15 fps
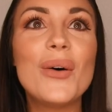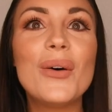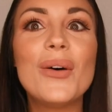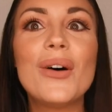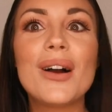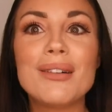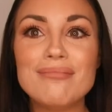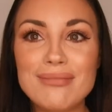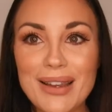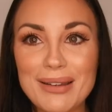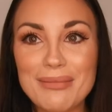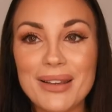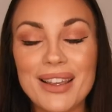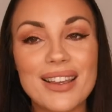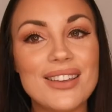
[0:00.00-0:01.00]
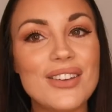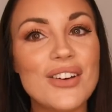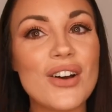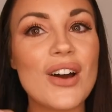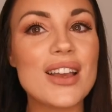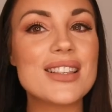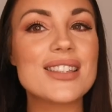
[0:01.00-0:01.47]
Or maybe, you
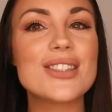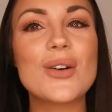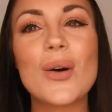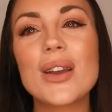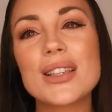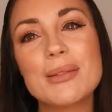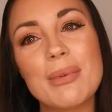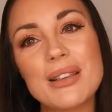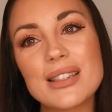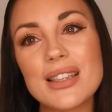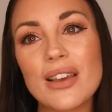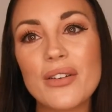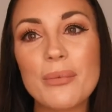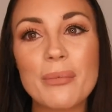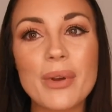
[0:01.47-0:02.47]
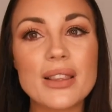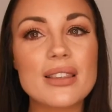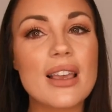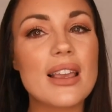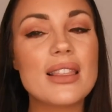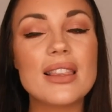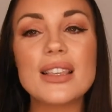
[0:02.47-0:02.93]
know, it's so expensive,
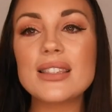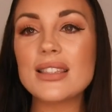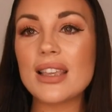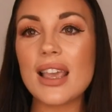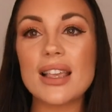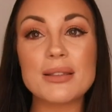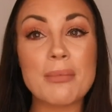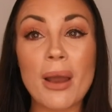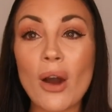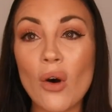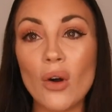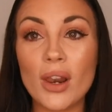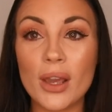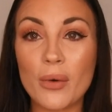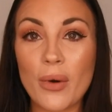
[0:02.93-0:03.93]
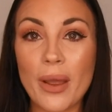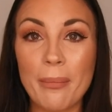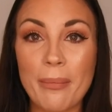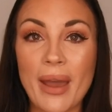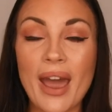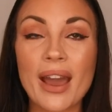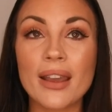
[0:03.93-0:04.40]
but this is my holy
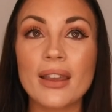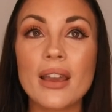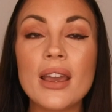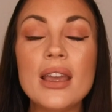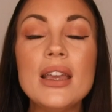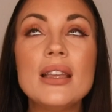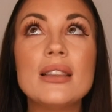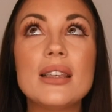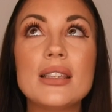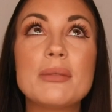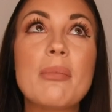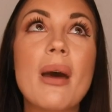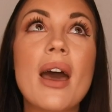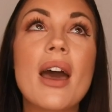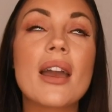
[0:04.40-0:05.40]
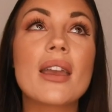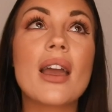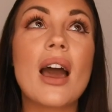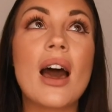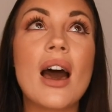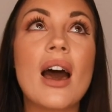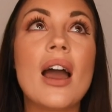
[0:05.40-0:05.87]
grail bag. This bag
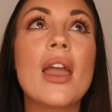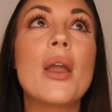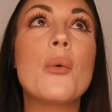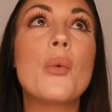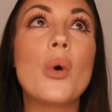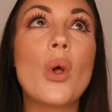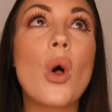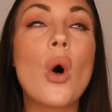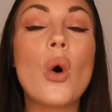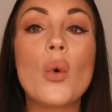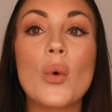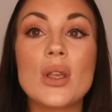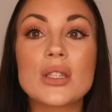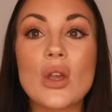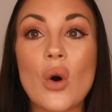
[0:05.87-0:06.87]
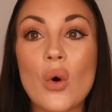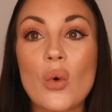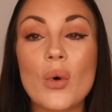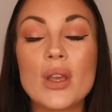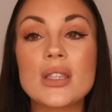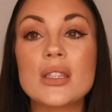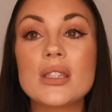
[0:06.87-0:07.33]
I will always,
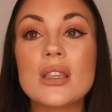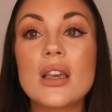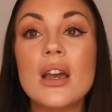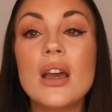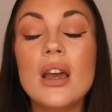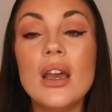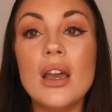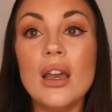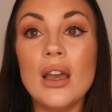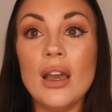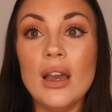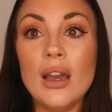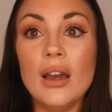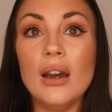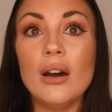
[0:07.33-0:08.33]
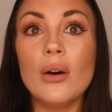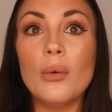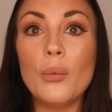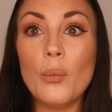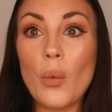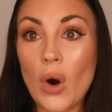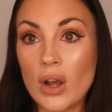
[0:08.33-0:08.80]
always
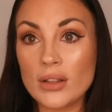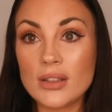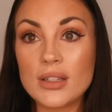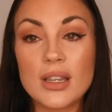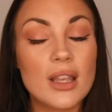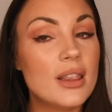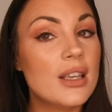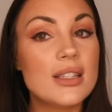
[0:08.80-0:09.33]
want.